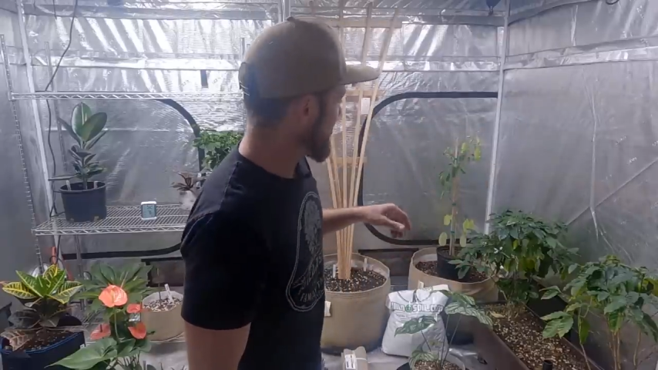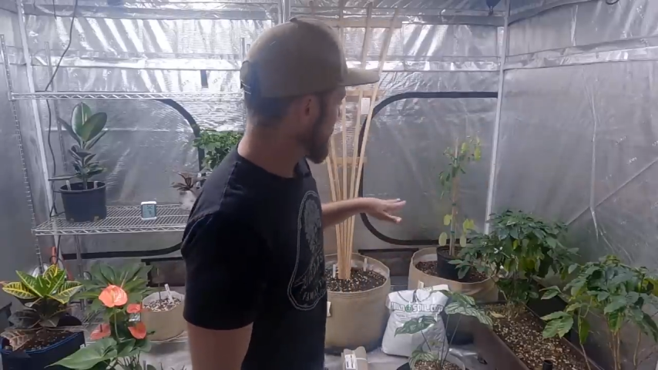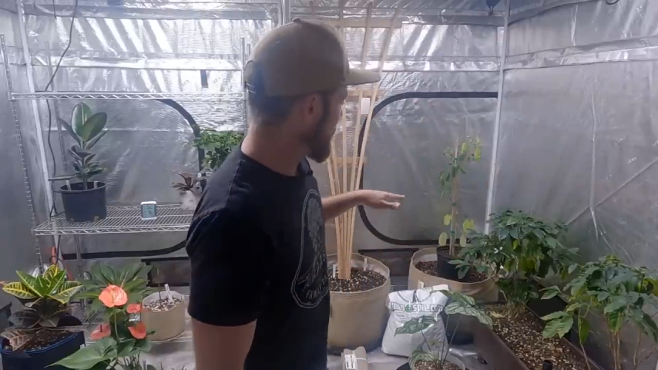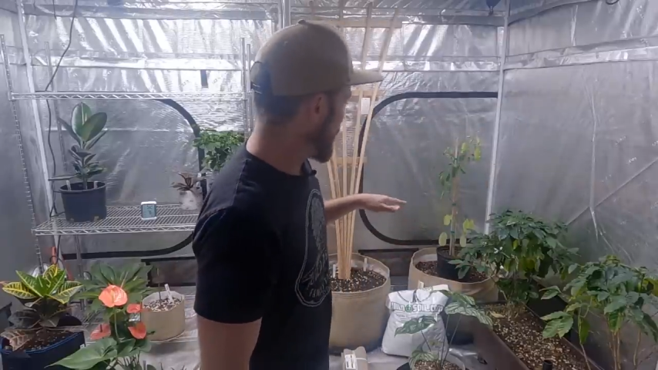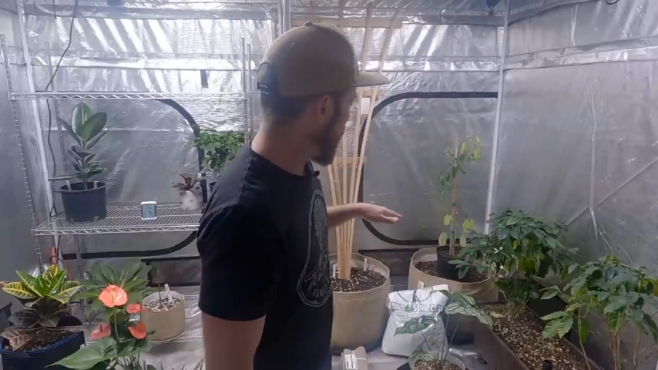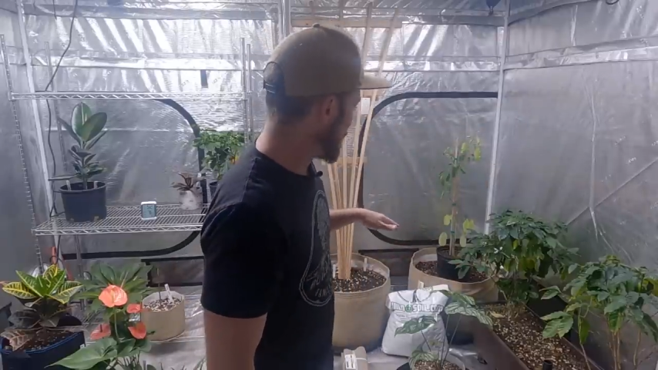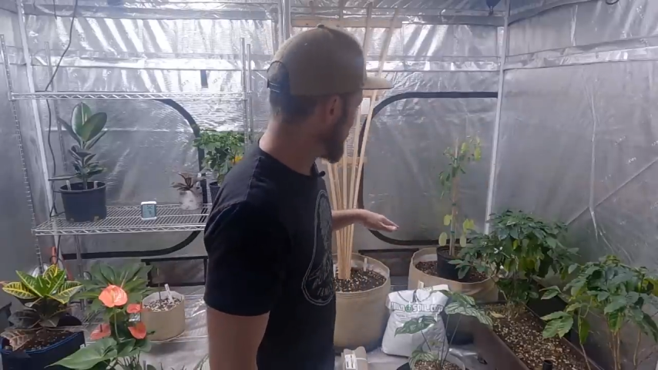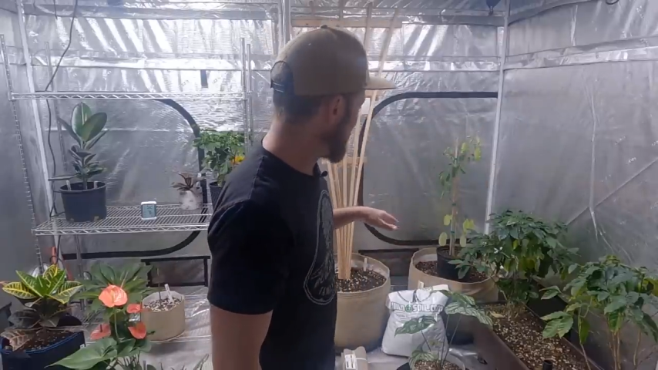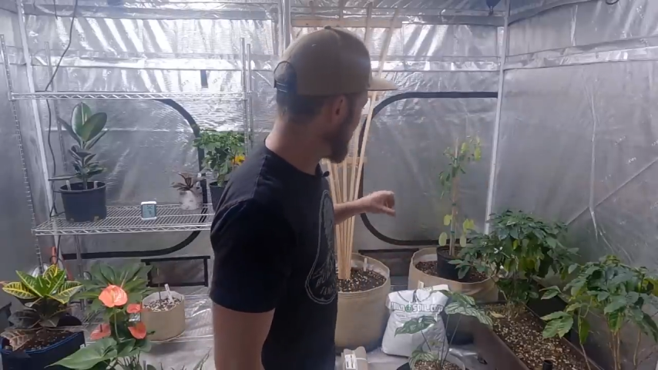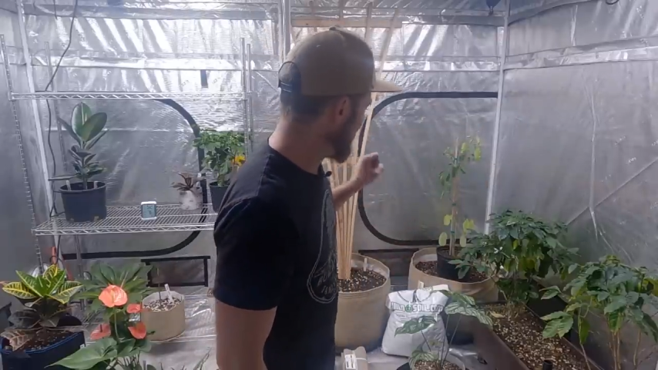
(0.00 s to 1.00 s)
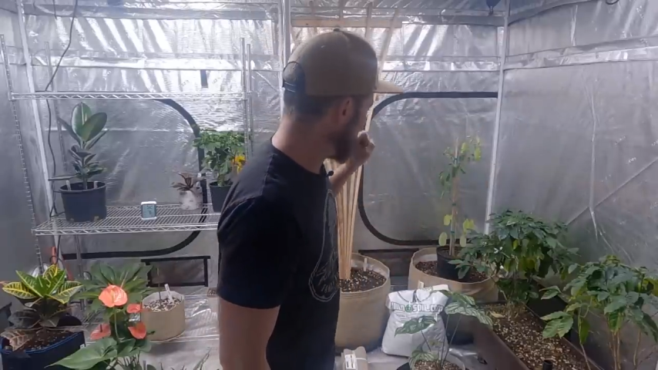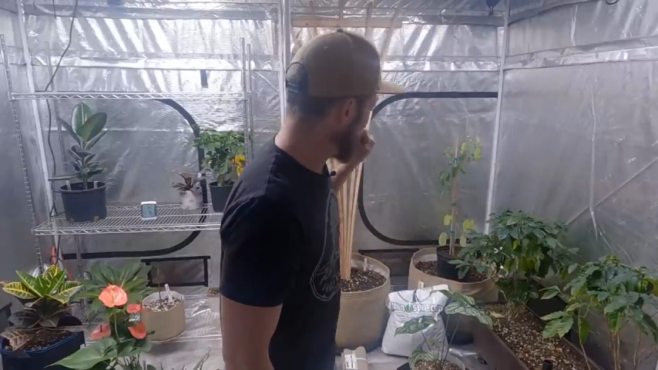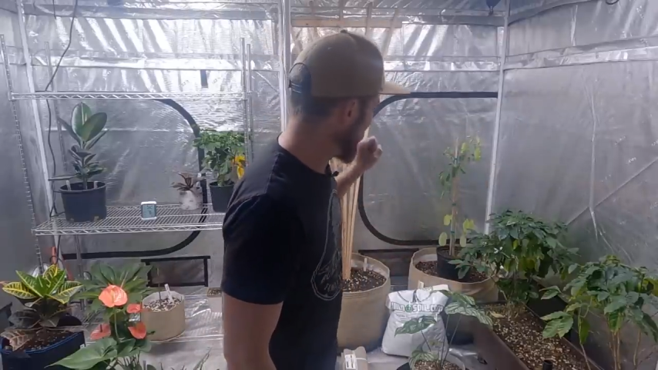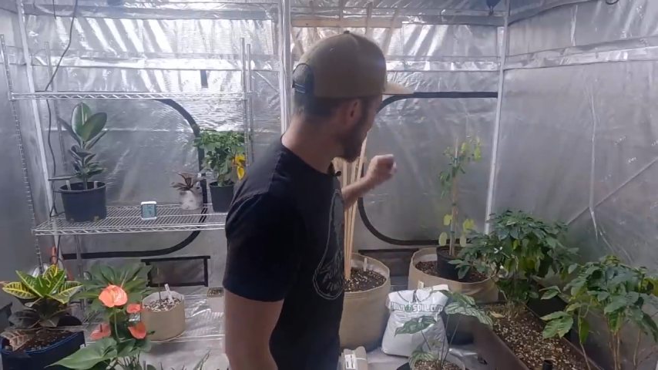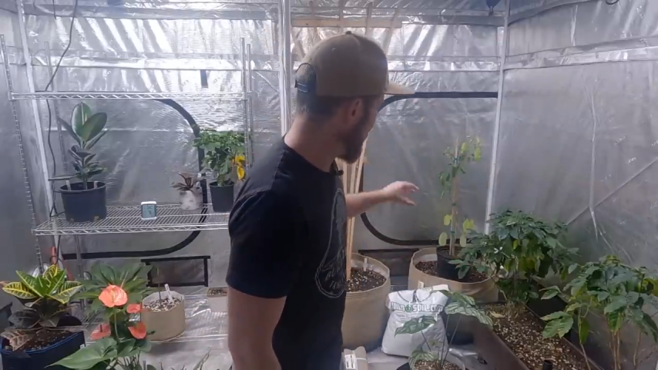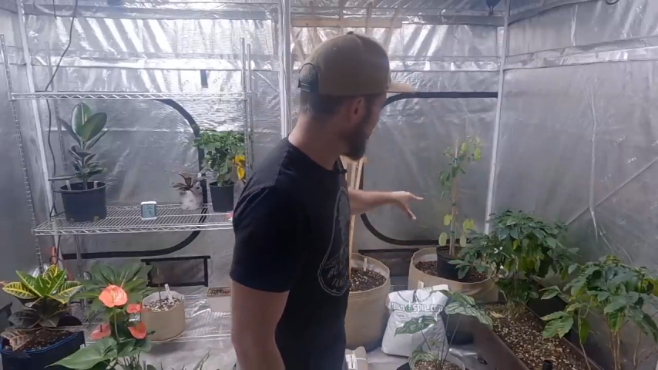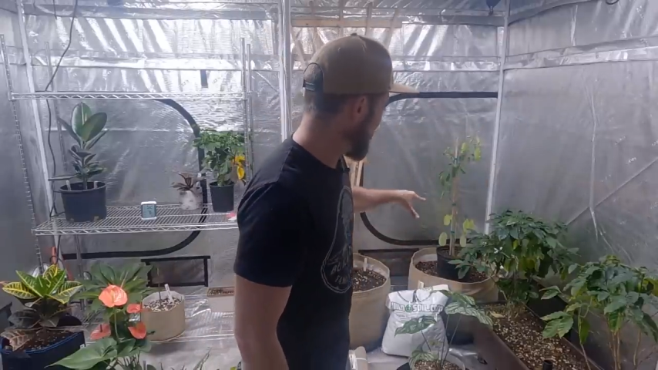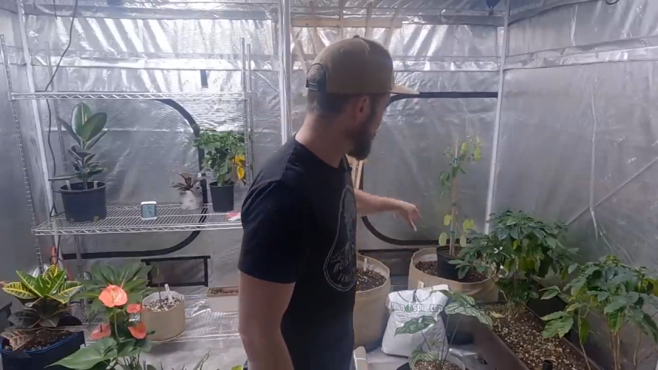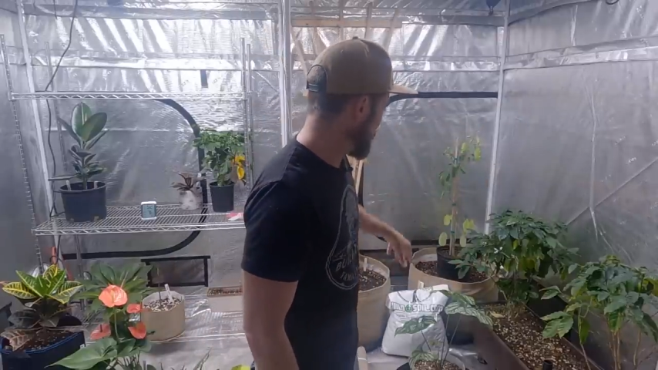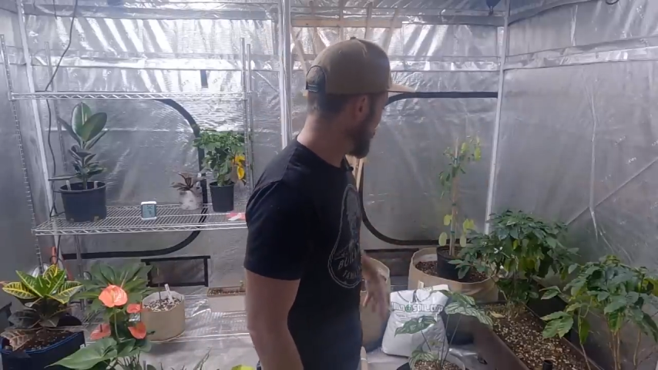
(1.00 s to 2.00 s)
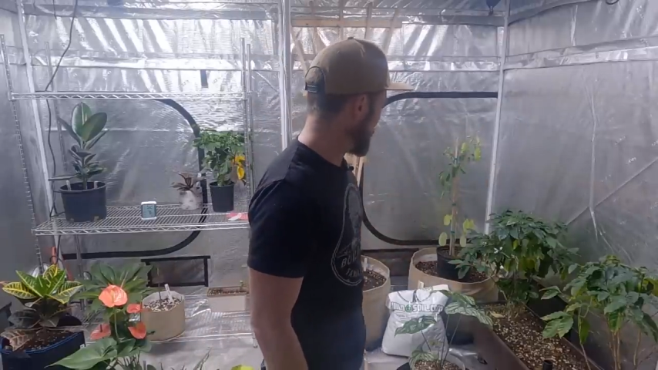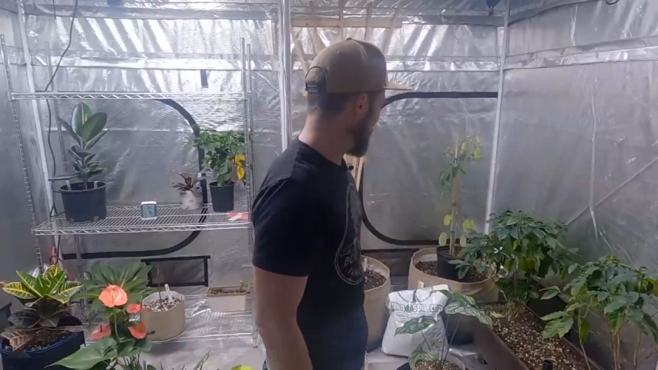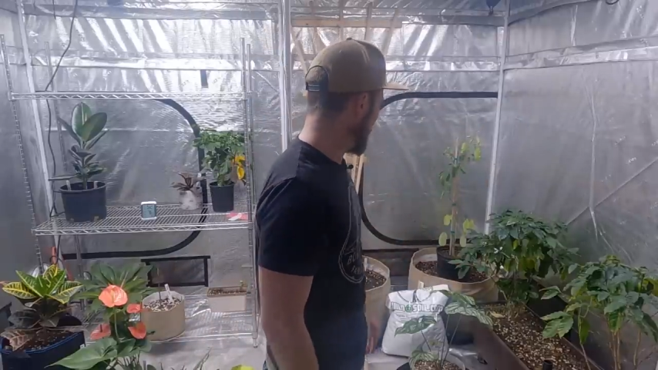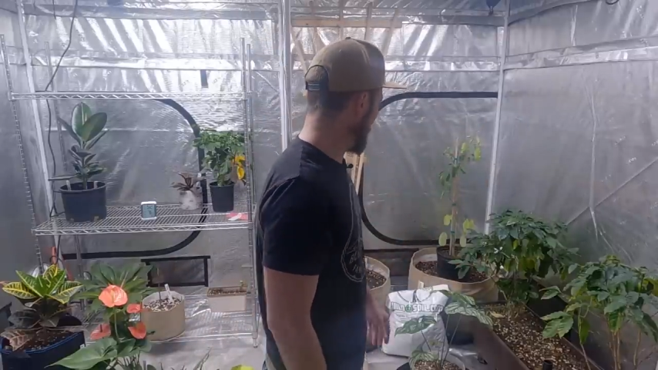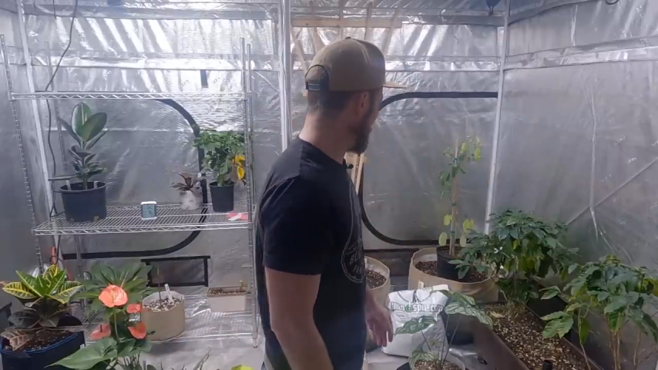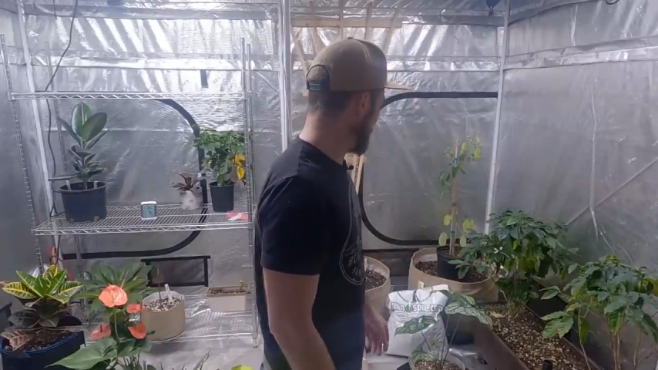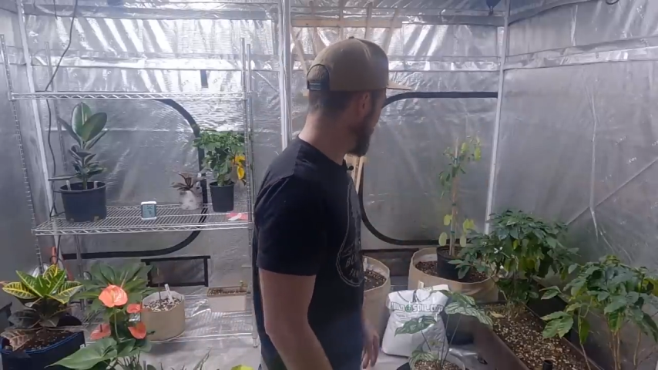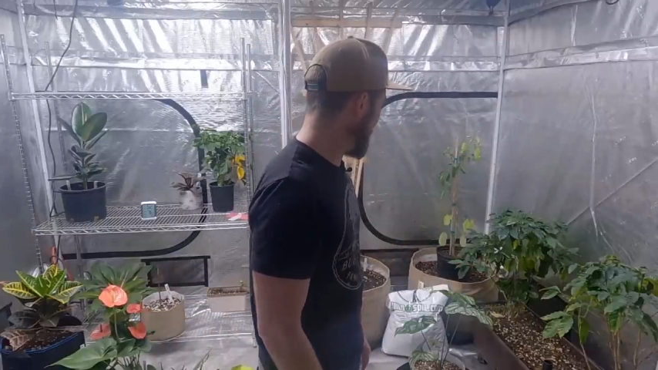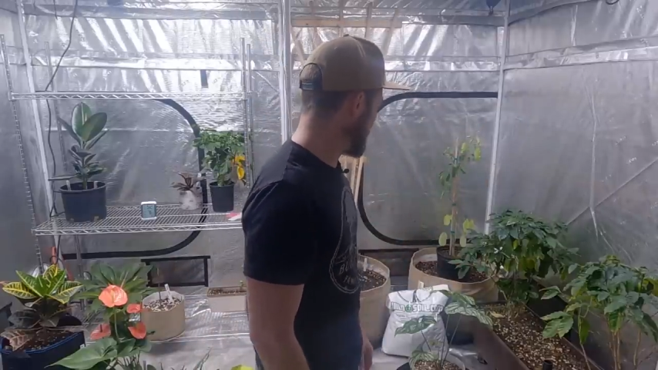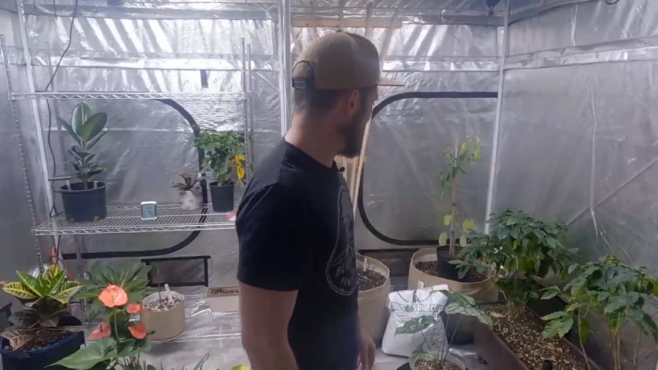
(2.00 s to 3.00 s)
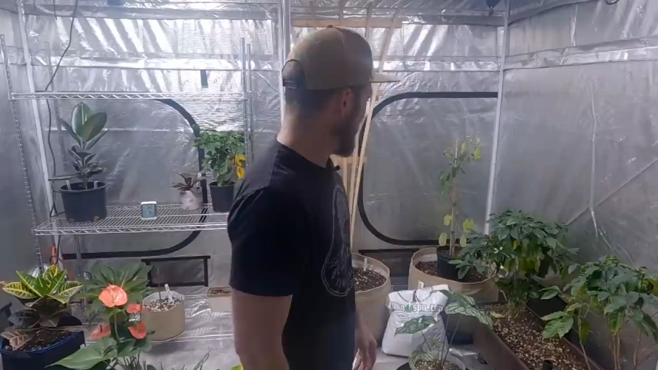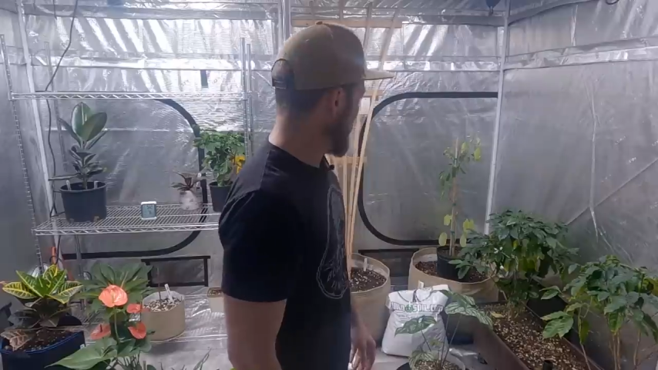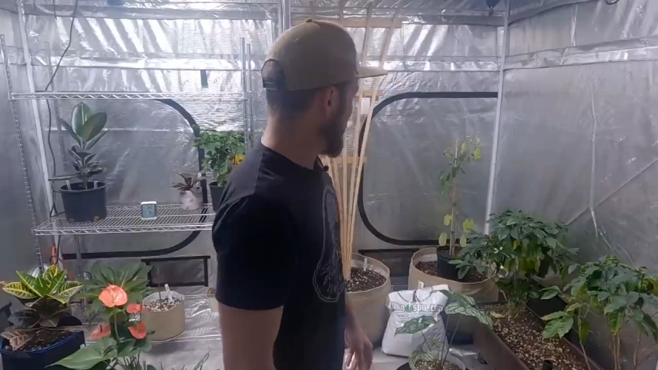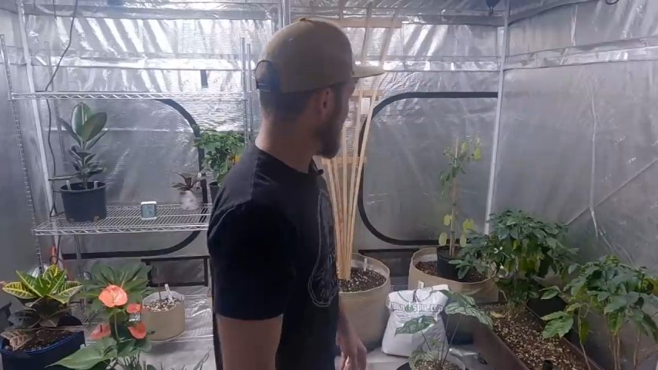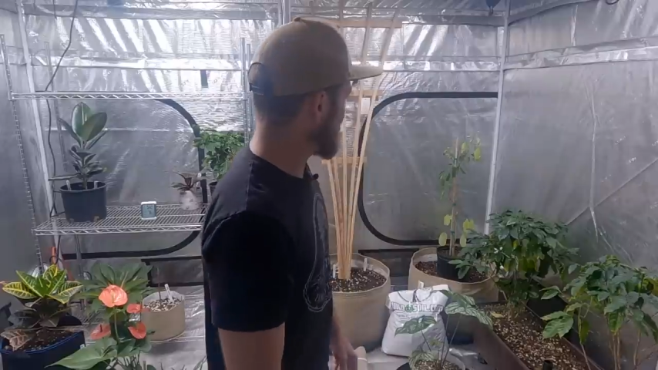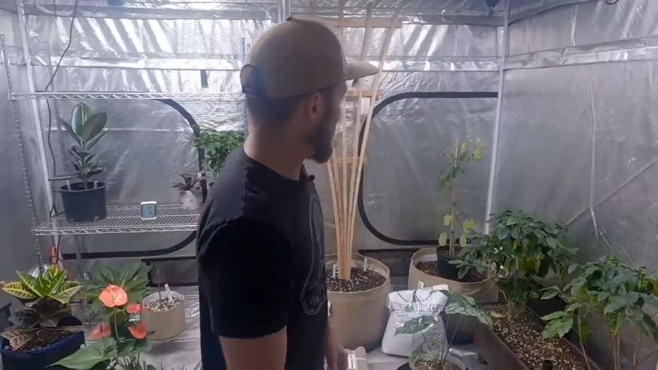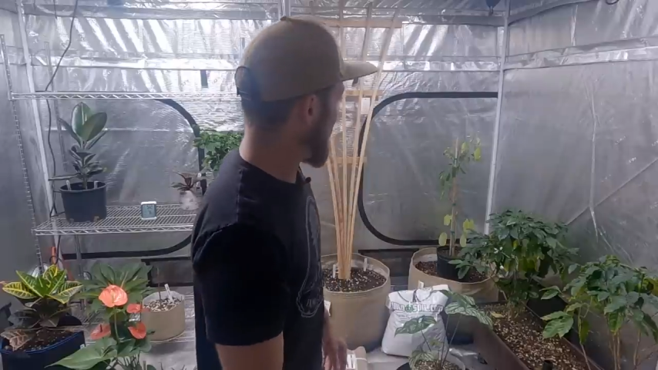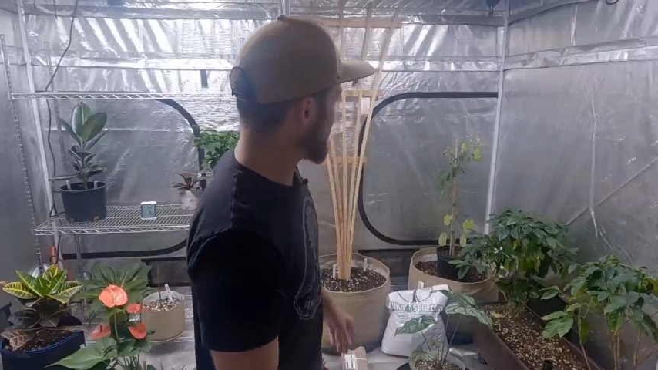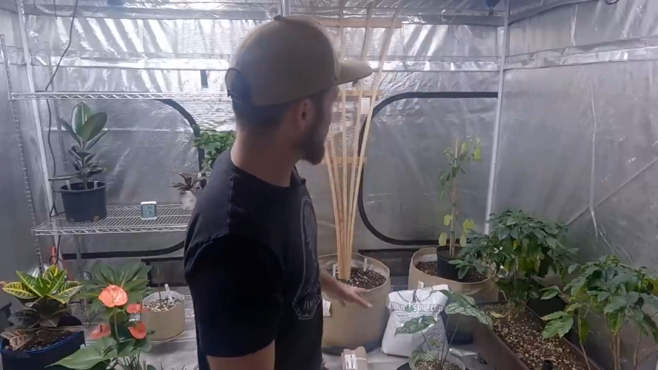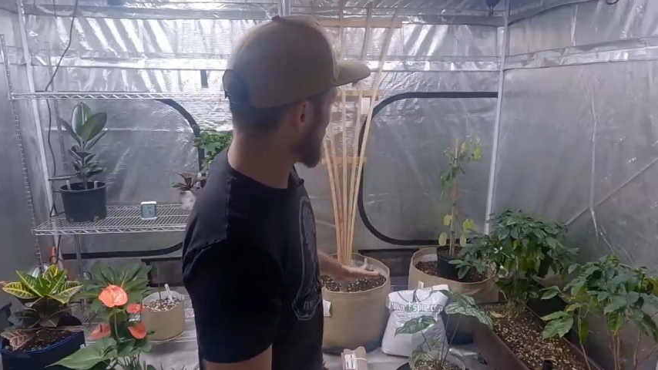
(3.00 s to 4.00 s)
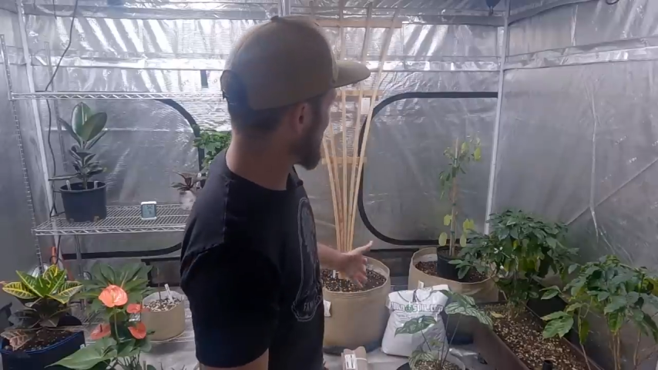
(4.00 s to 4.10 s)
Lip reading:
Nobody's mouth can be seen.